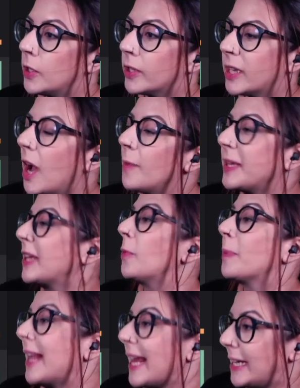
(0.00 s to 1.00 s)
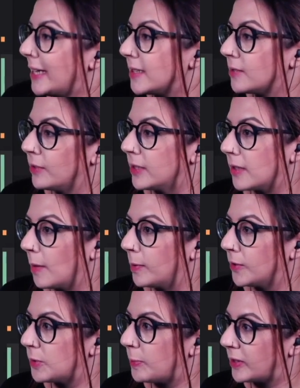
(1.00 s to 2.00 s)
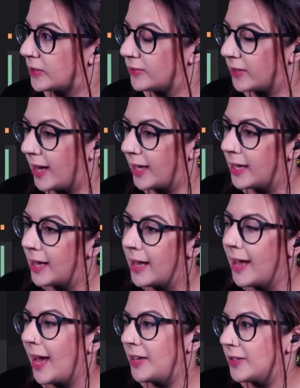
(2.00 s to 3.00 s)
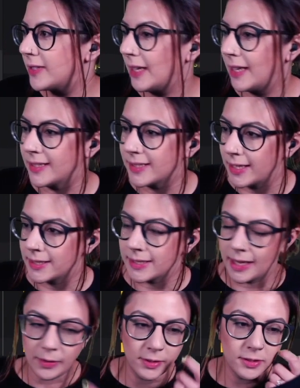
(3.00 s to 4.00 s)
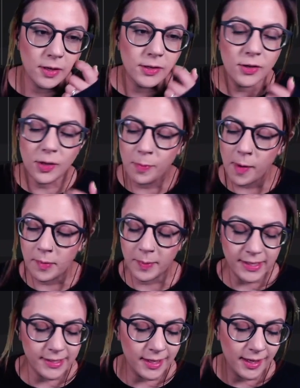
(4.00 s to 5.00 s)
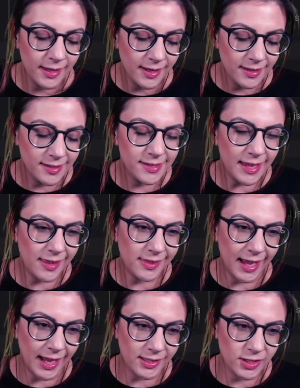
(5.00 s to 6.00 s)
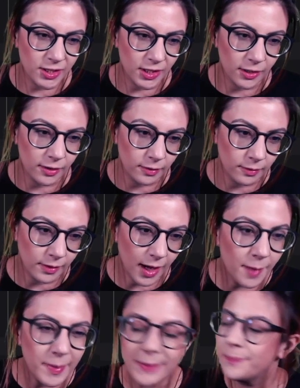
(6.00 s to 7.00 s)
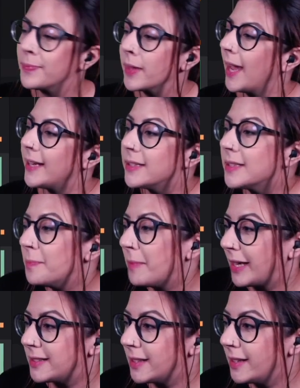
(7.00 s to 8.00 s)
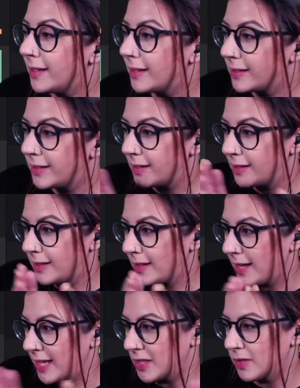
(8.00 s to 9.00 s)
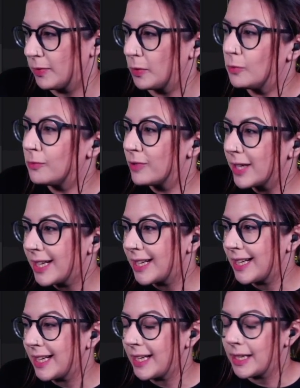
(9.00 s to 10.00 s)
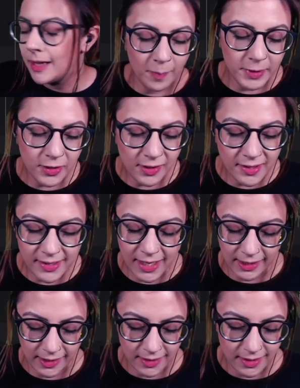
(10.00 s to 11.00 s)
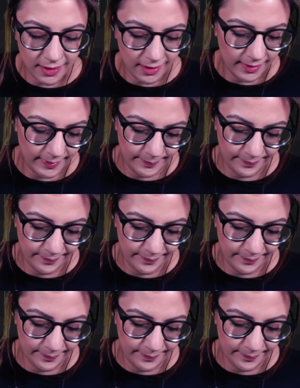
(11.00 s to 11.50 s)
going to update your playlist, for example, on Spotify, and you say like 6 hours. So you could probably set that to, I mean, it doesn't matter the interval really, but you could set it to